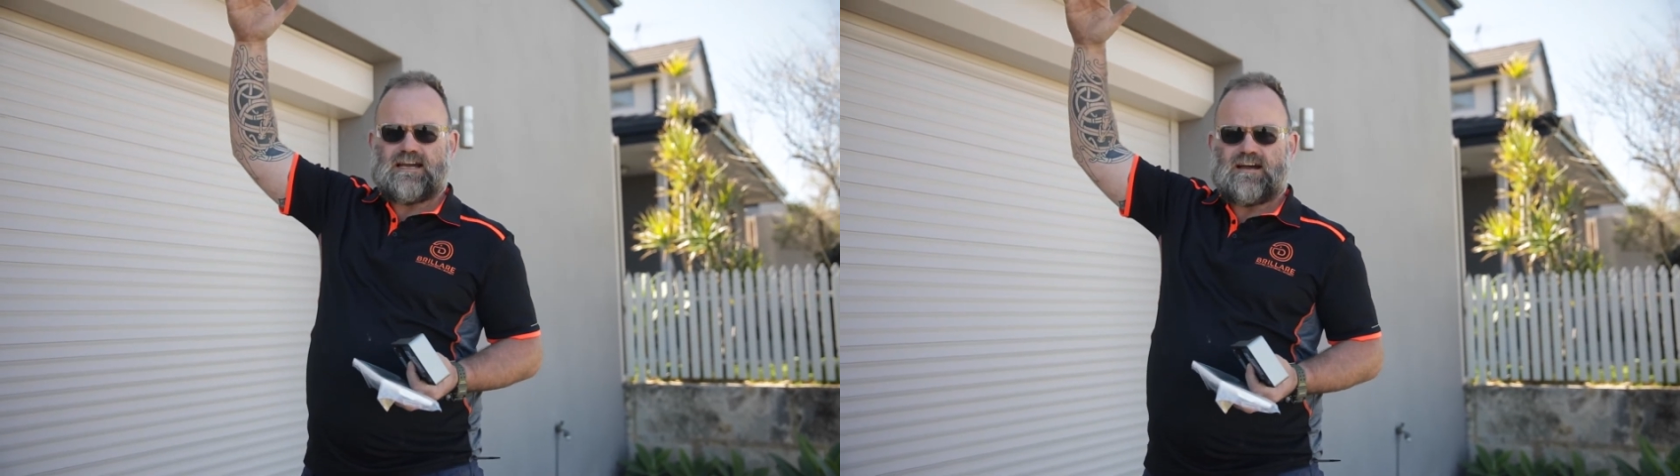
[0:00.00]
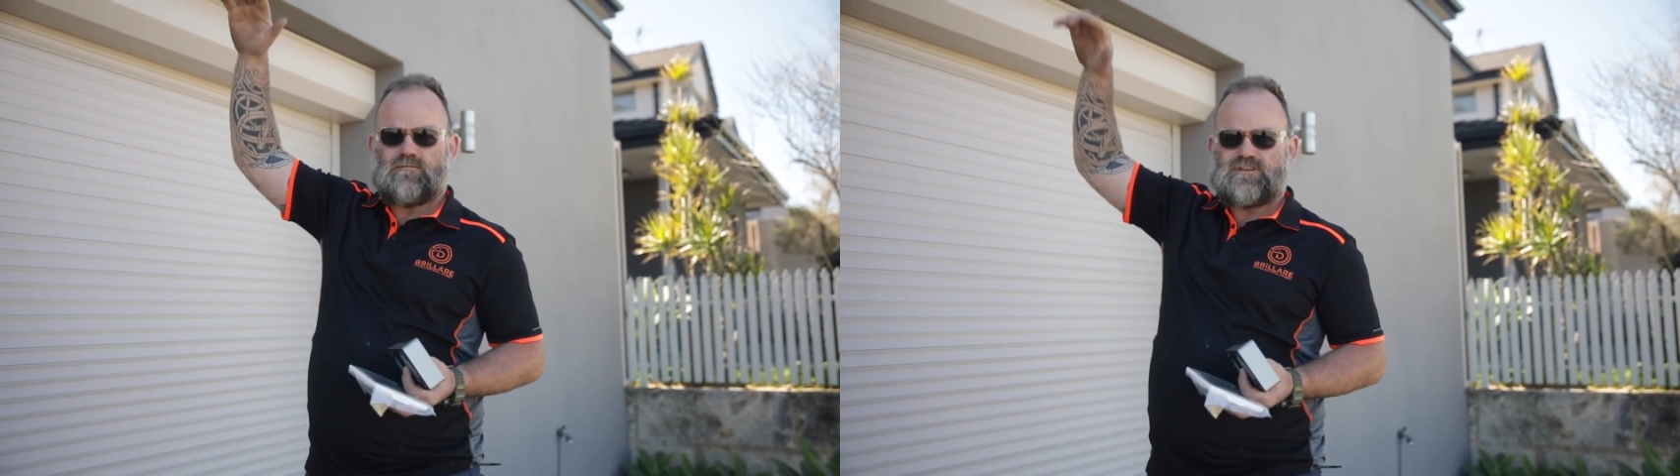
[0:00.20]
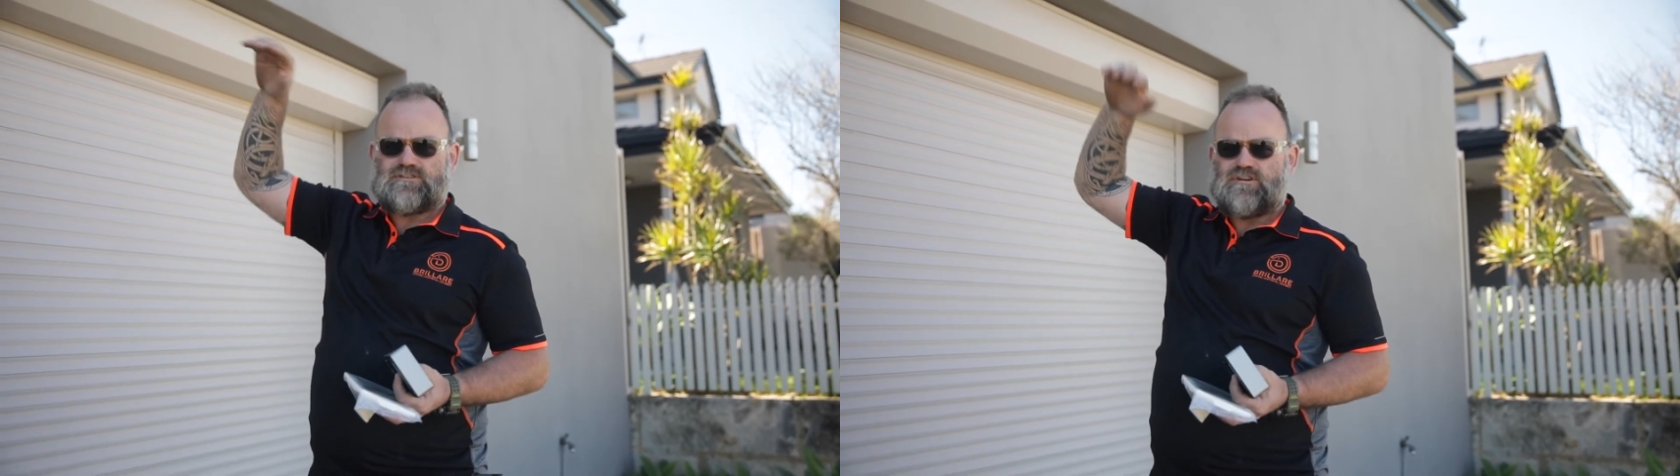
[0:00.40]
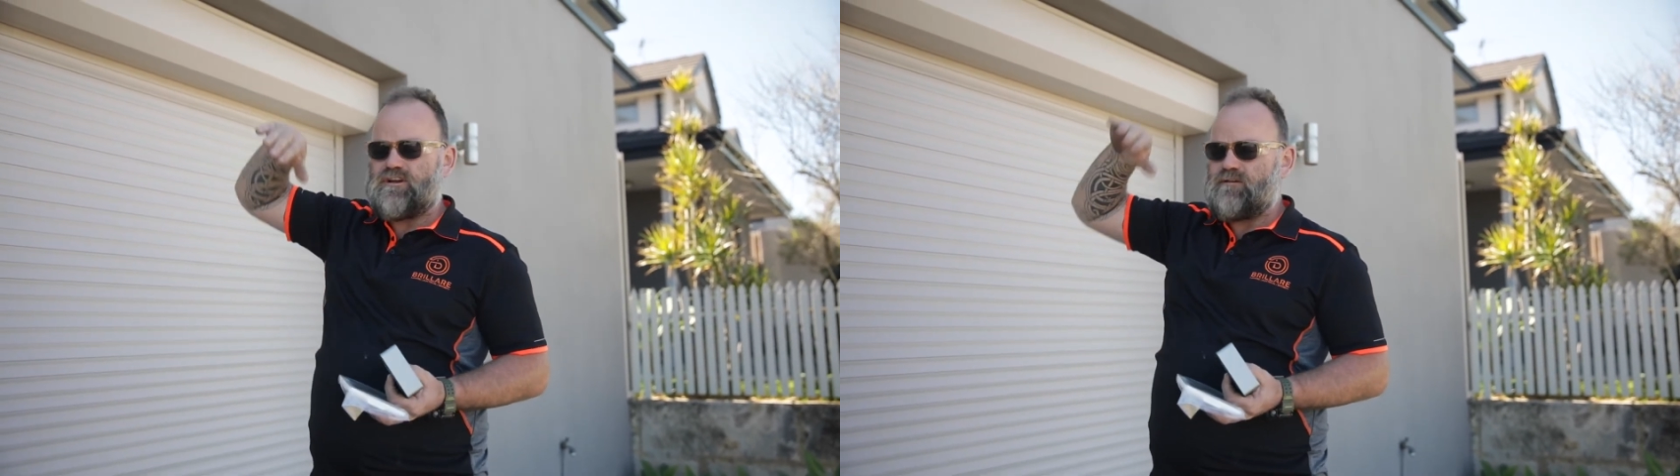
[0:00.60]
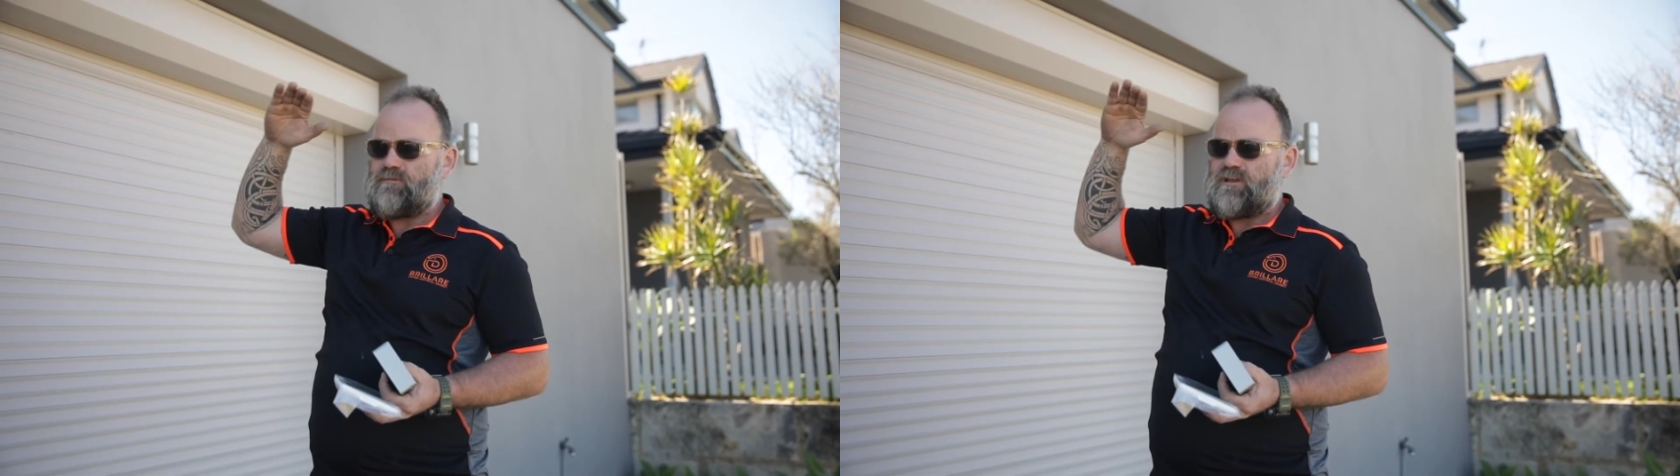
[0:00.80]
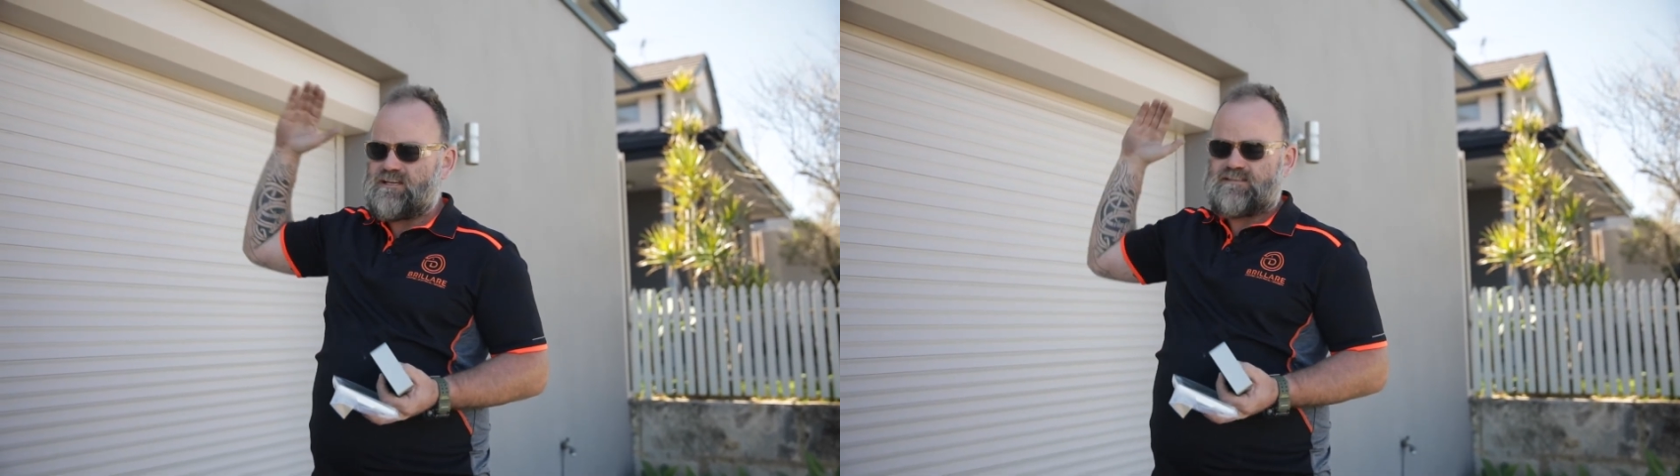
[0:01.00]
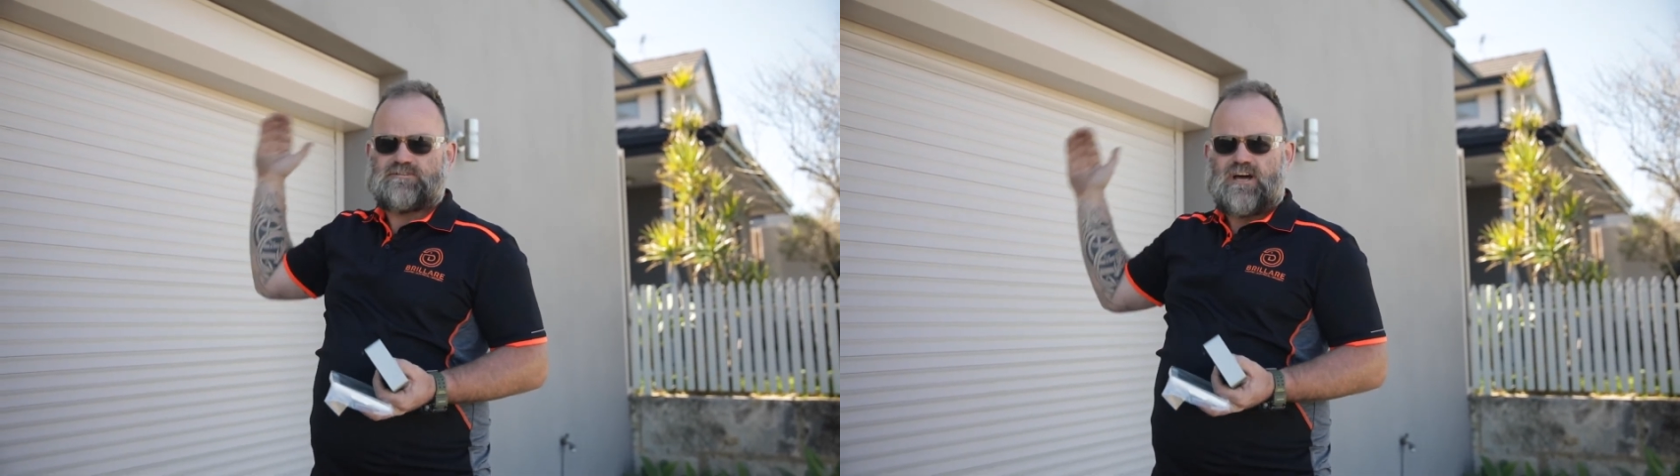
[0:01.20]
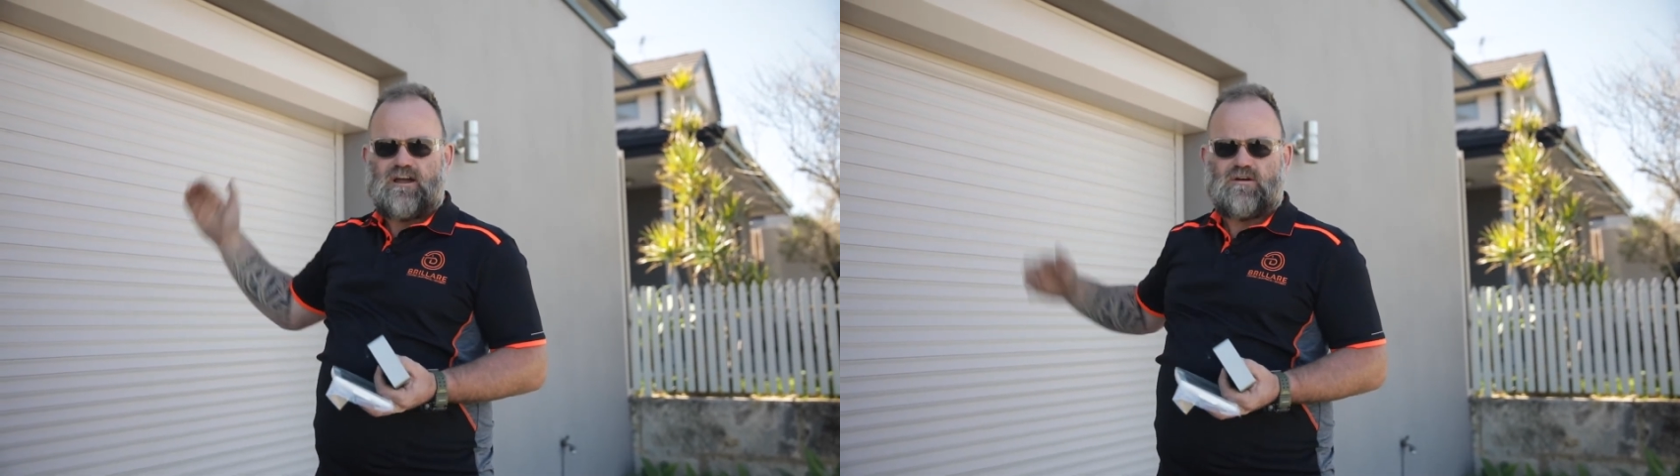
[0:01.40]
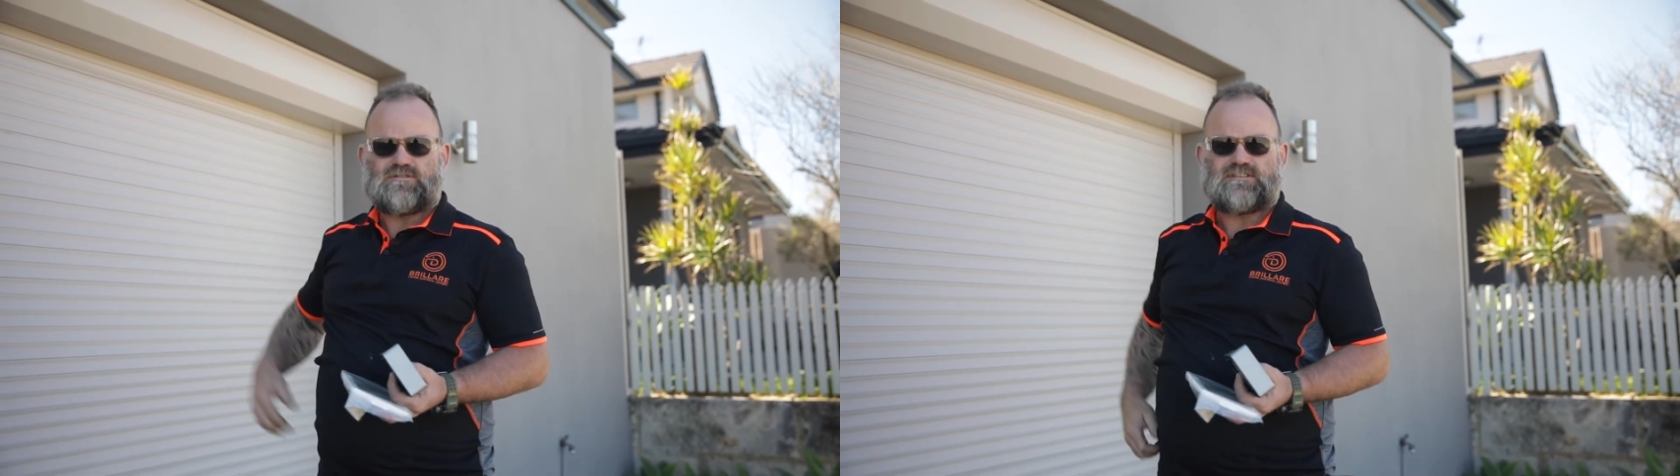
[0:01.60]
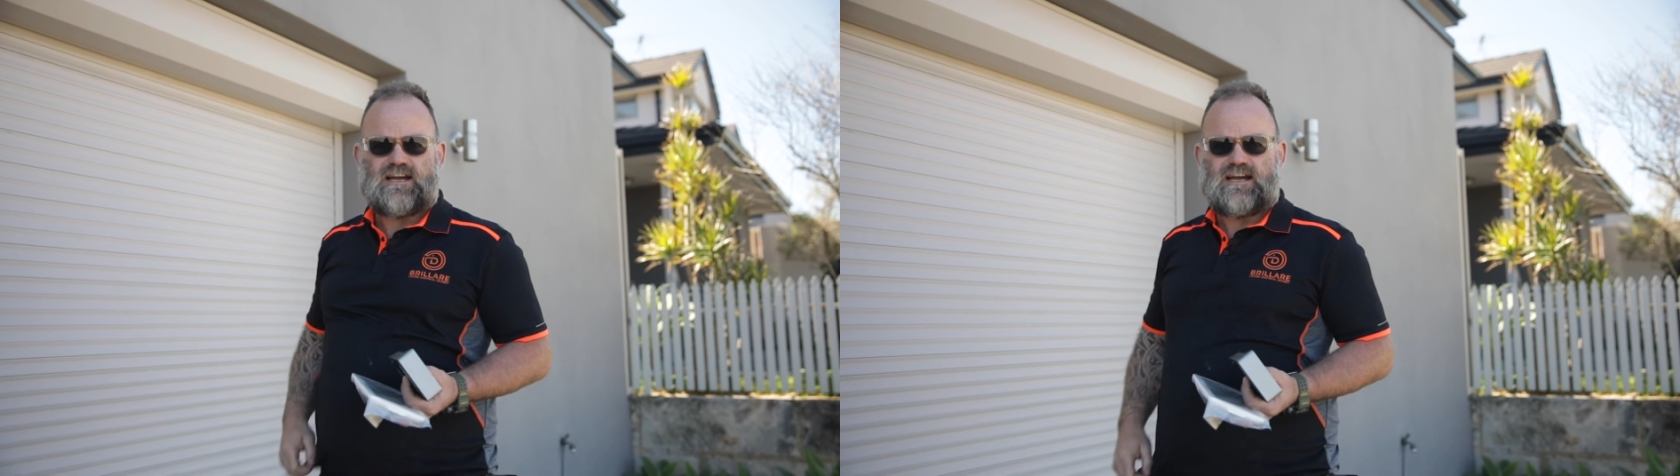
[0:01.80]
we just got to kick some
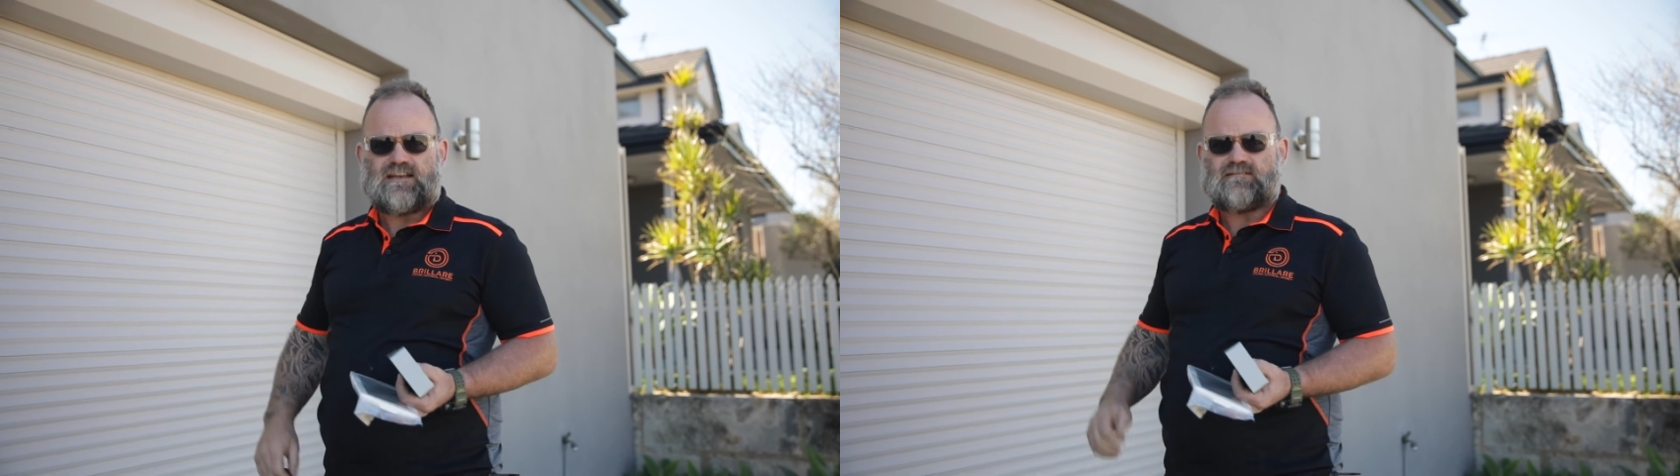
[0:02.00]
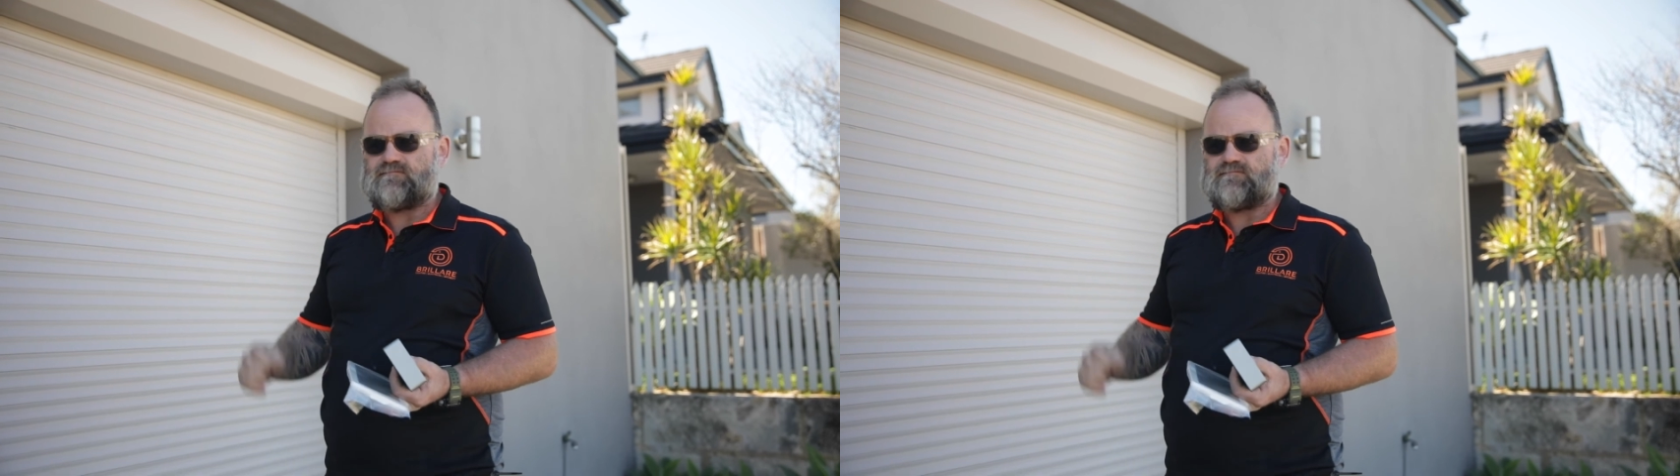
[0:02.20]
tiles and